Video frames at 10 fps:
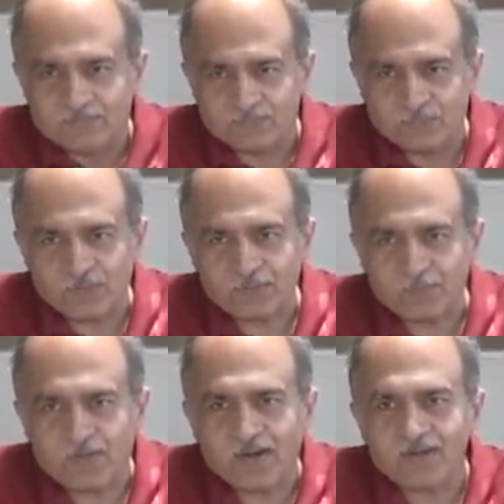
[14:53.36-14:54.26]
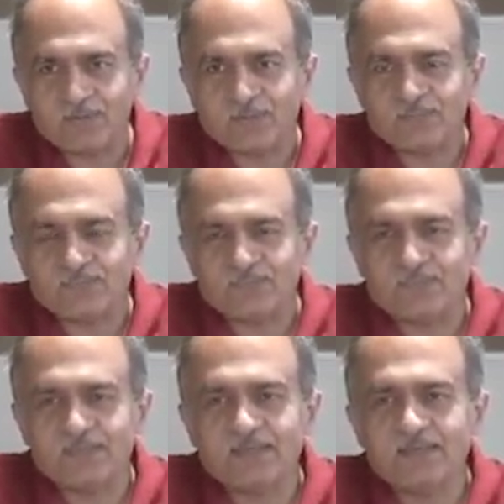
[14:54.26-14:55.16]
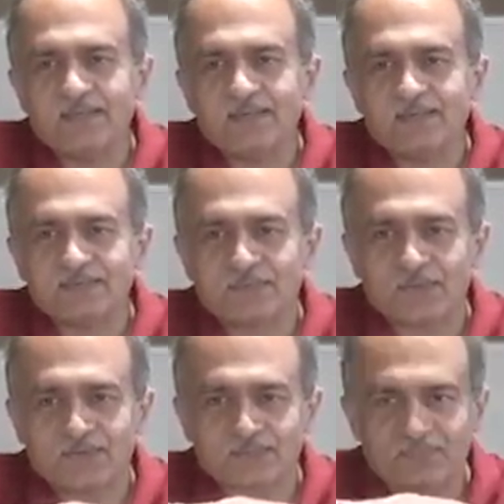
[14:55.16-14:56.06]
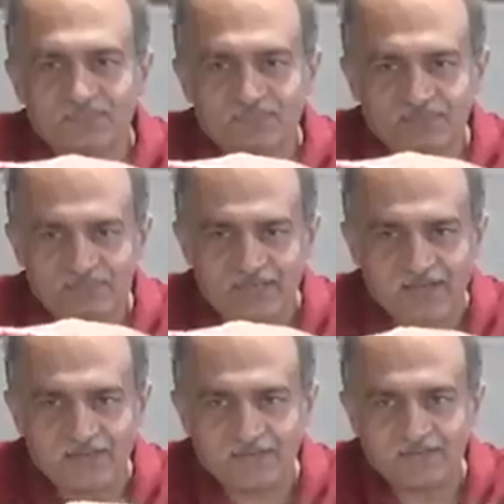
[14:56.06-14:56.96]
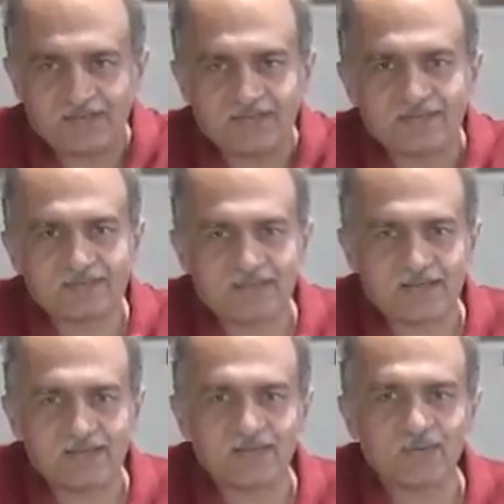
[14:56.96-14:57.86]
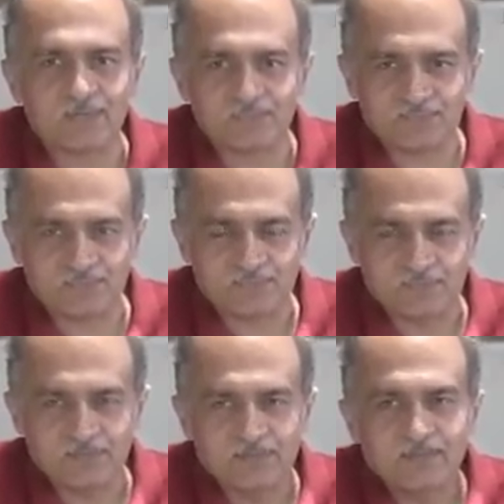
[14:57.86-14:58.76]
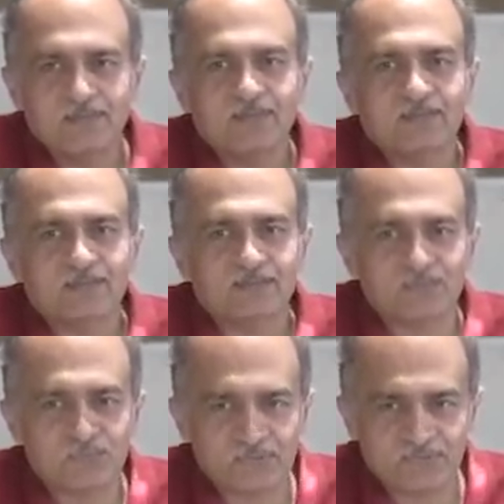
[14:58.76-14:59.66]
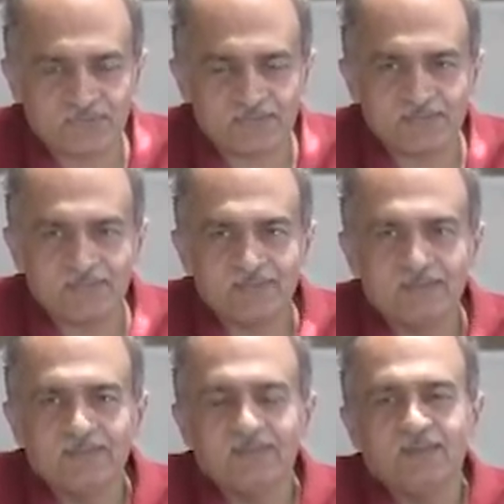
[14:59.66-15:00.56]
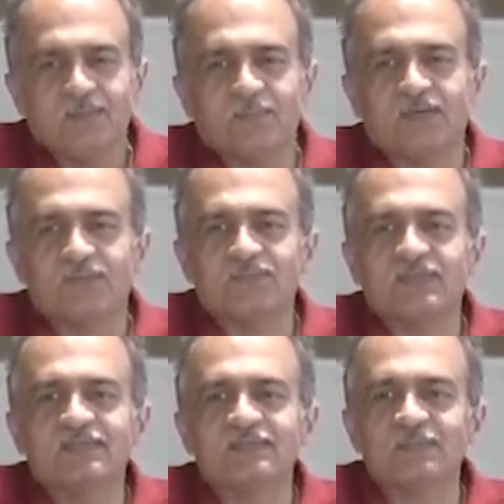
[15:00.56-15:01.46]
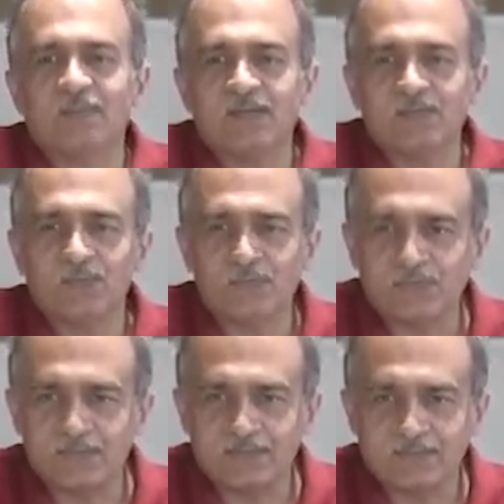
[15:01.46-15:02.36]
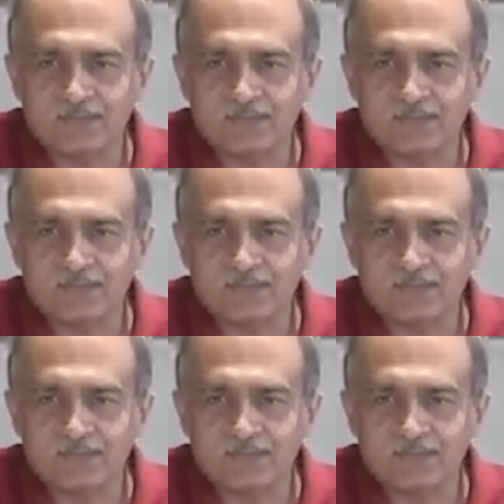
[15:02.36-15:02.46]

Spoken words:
not part of the sort of standard understanding of the judiciary, but which is my own